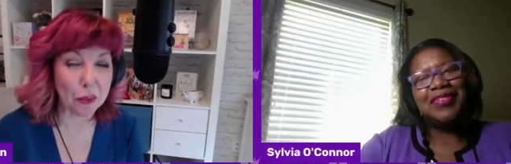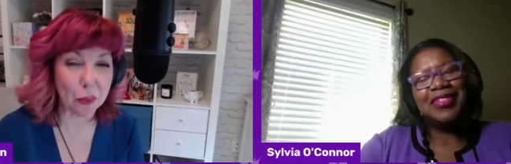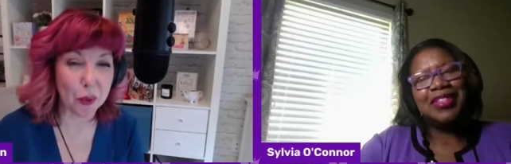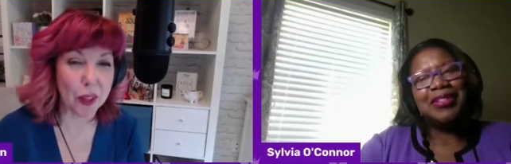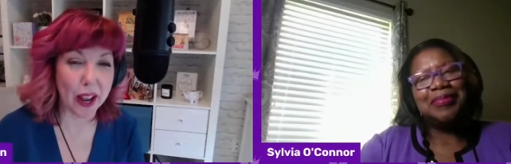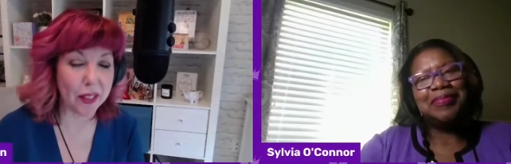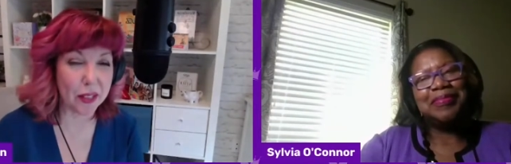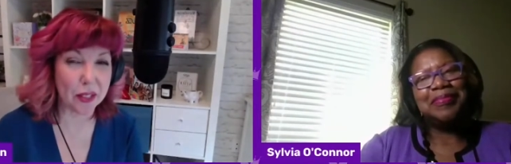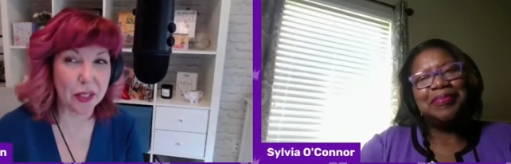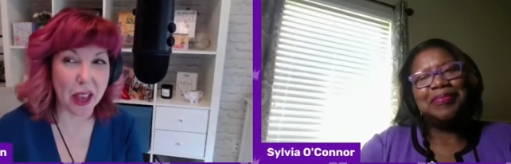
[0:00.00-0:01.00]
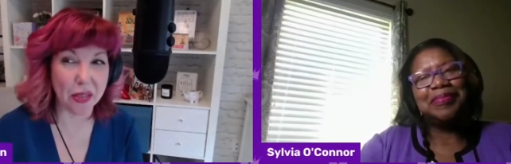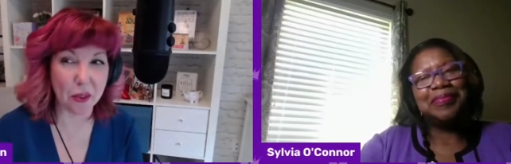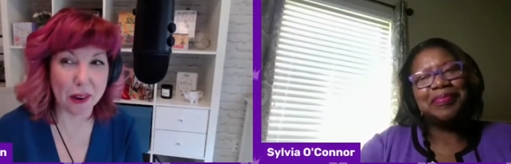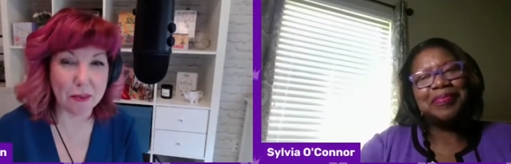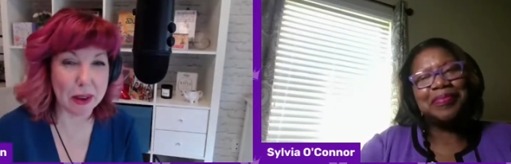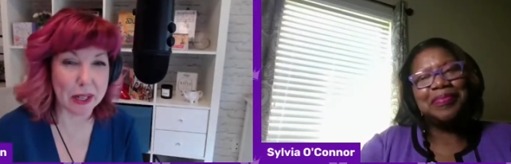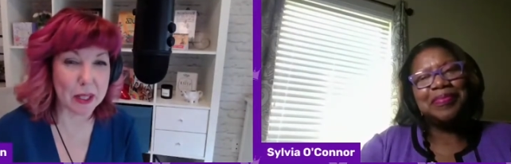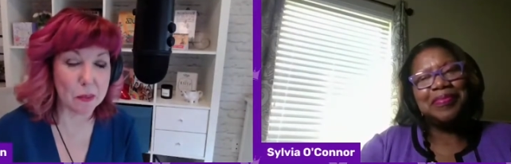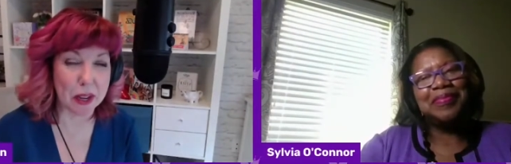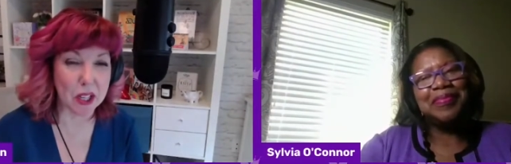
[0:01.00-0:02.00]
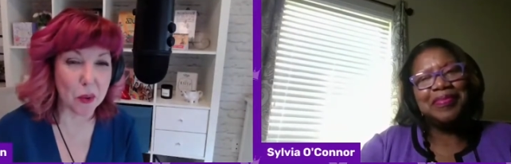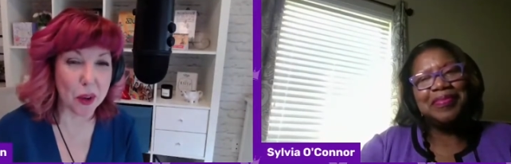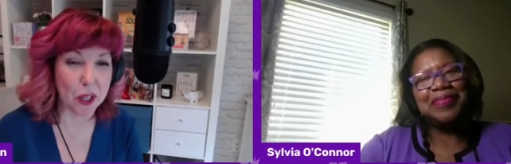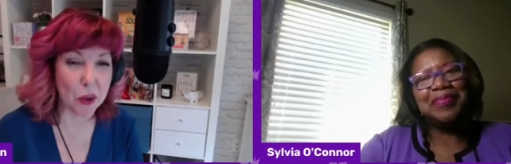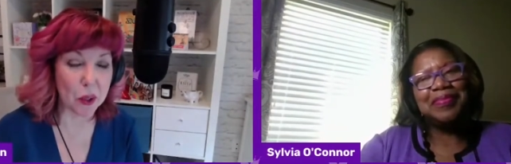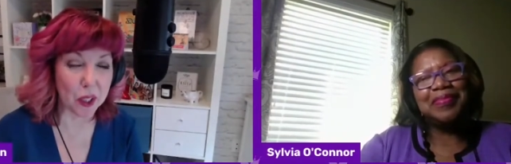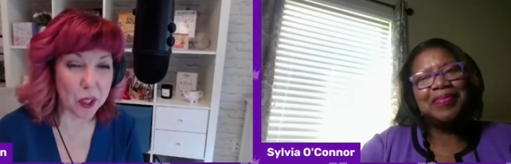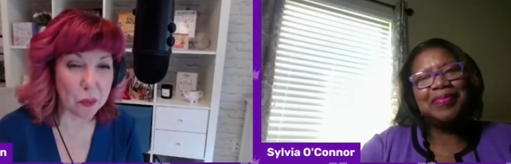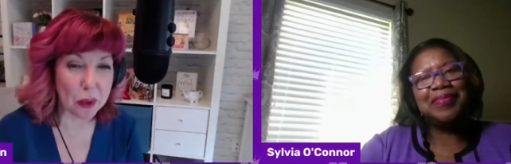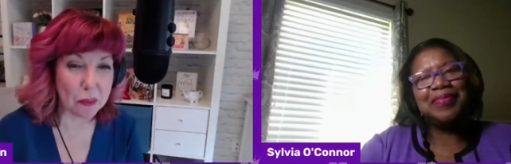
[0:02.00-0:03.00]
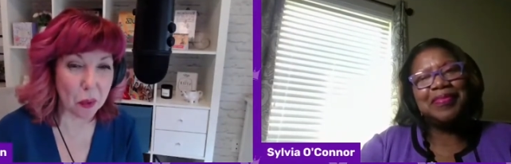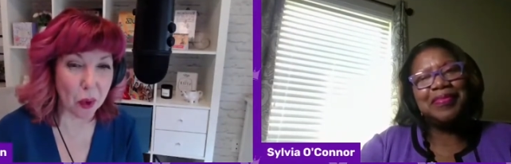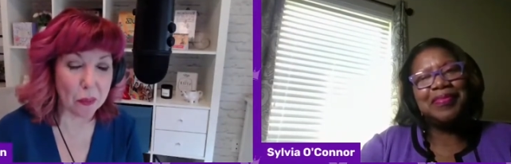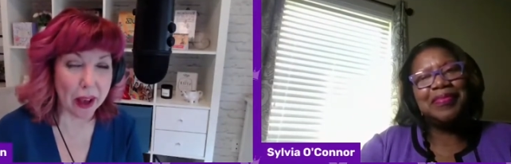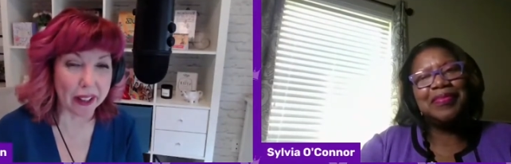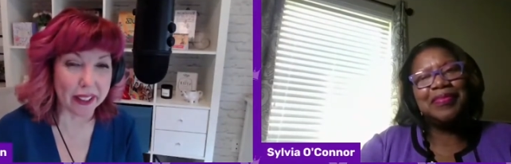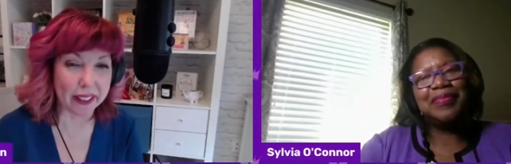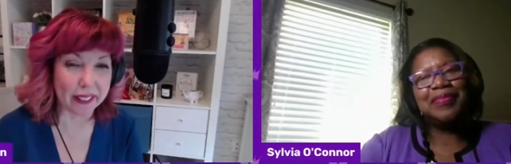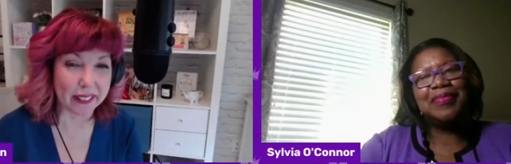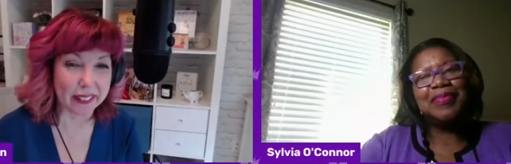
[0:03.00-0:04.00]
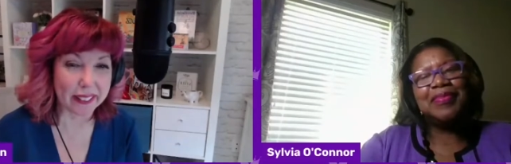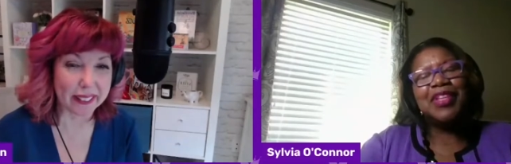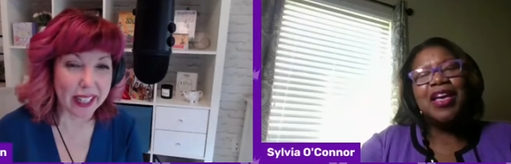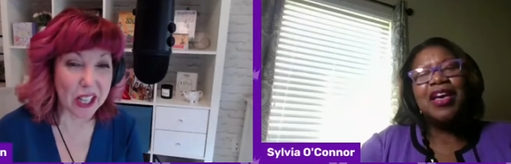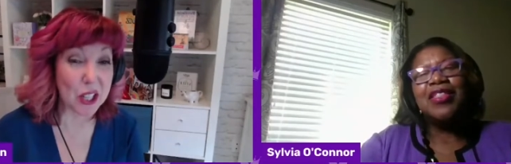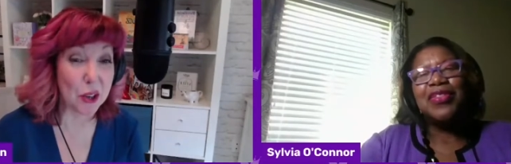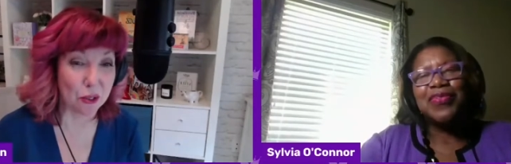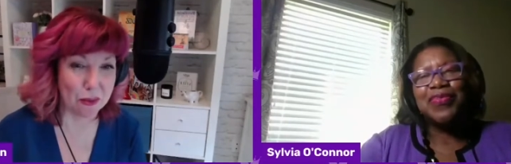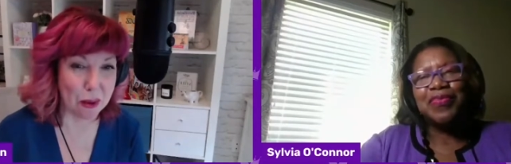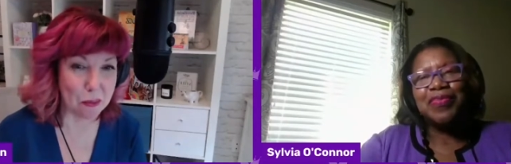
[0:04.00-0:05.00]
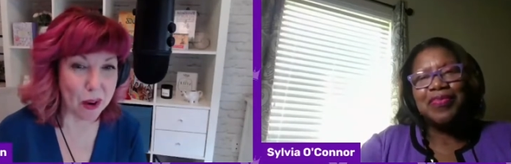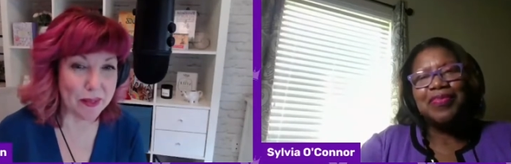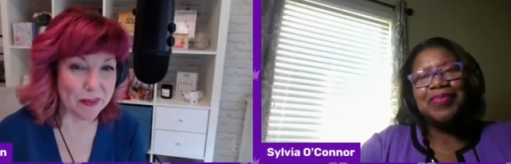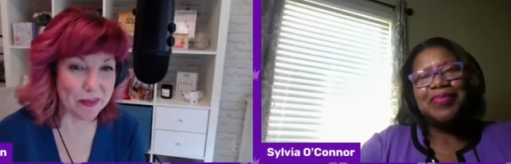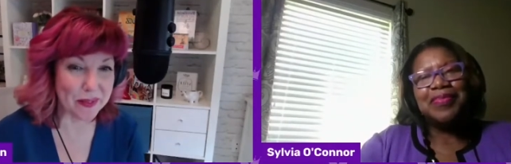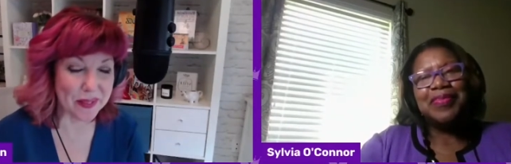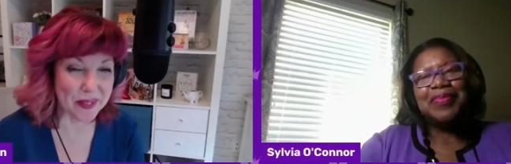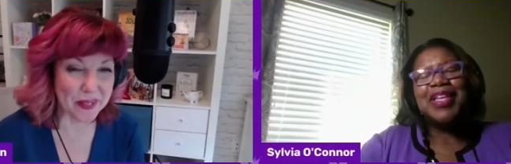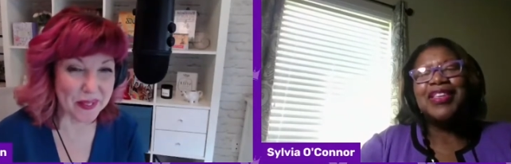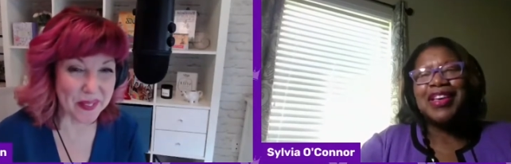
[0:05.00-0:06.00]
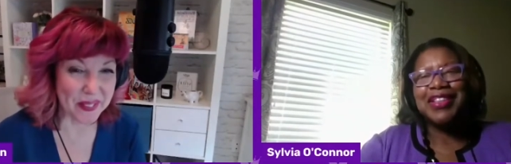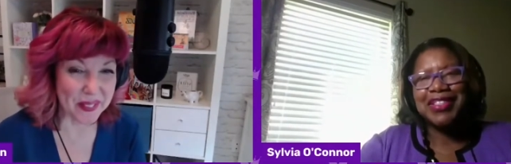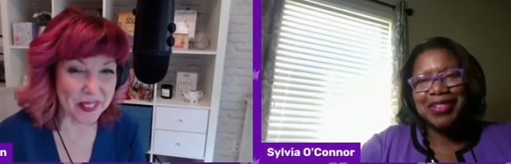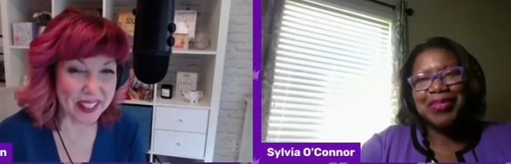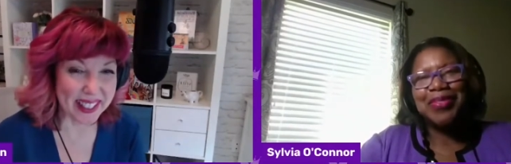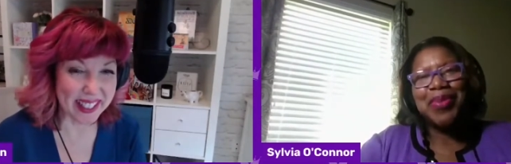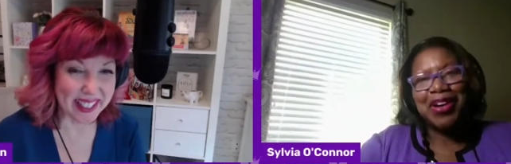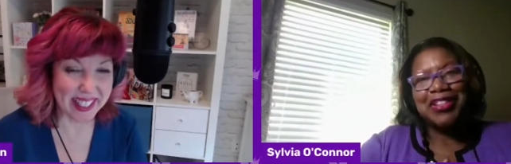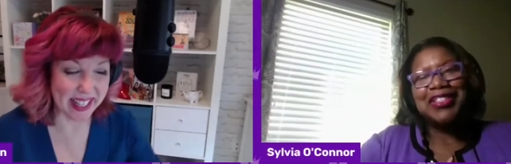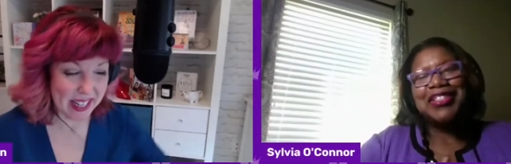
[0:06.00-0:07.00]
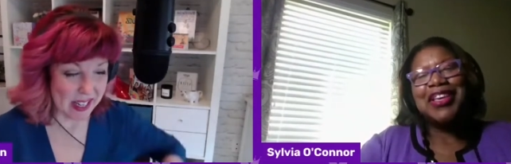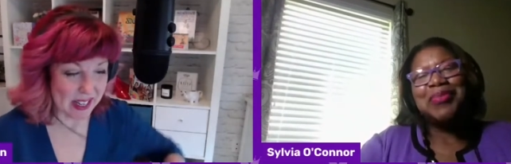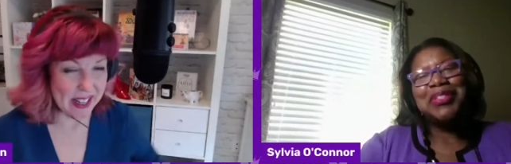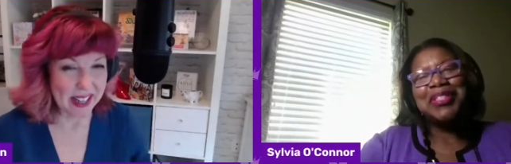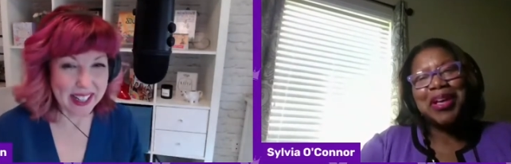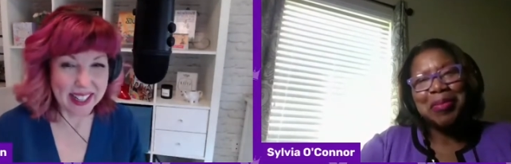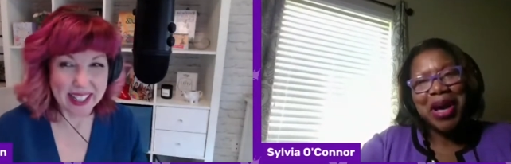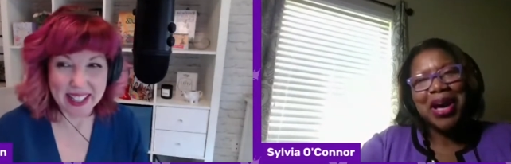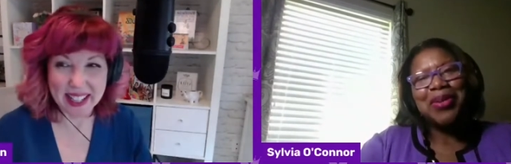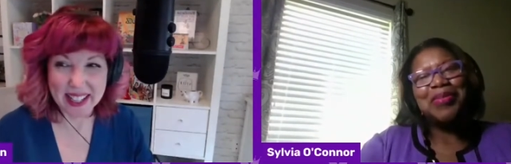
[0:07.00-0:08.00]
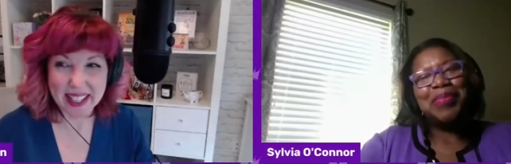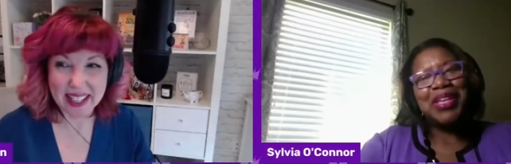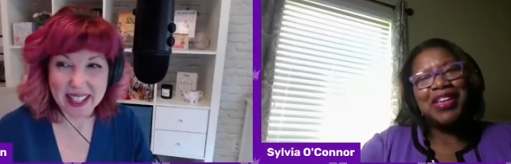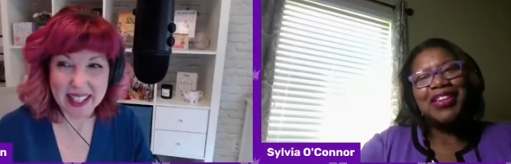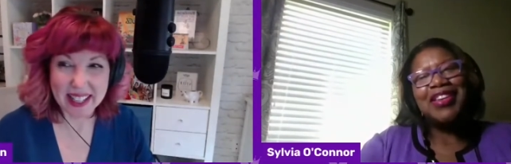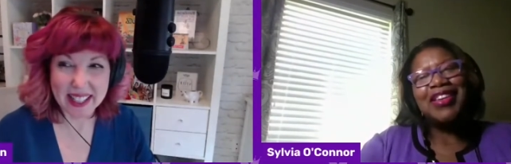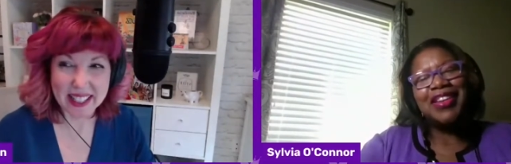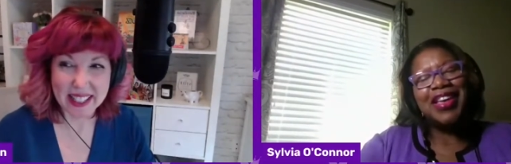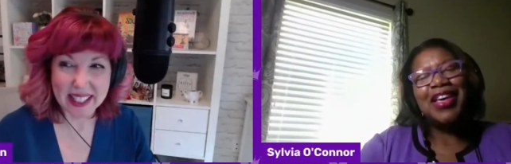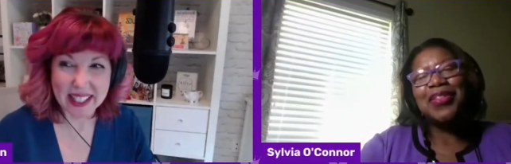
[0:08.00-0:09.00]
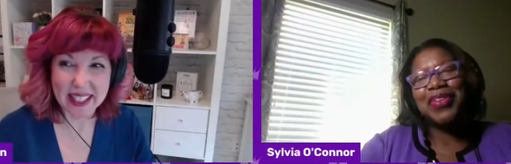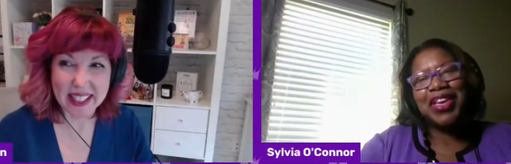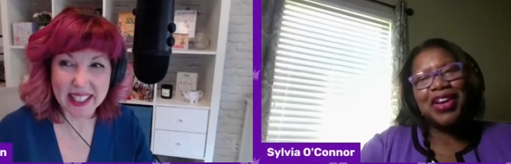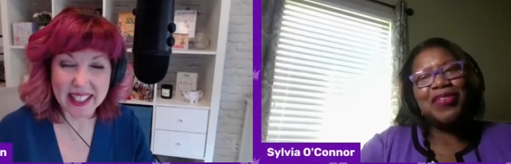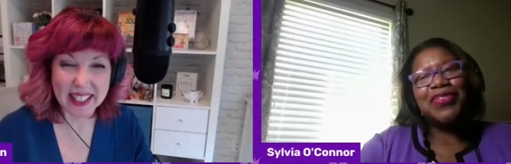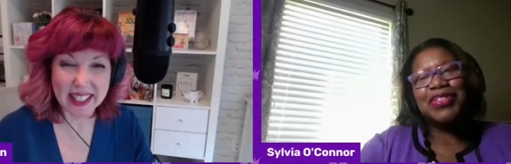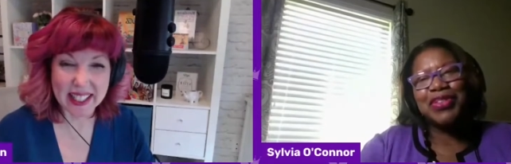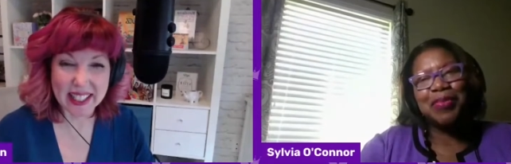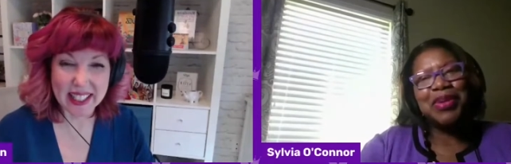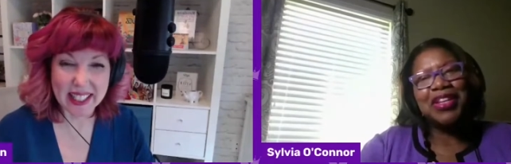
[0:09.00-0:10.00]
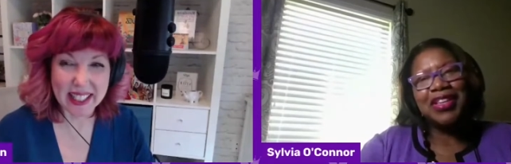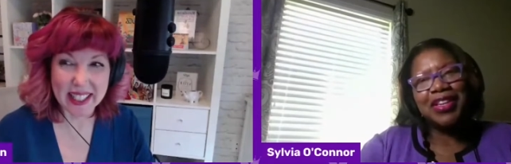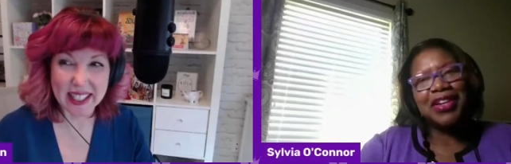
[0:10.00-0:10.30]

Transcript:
Speaker 1: through that that three minute speech. I want to know a little bit more about it. And do you remember it?
Speaker 2: Yes, it was. It was about being in healthcare for so many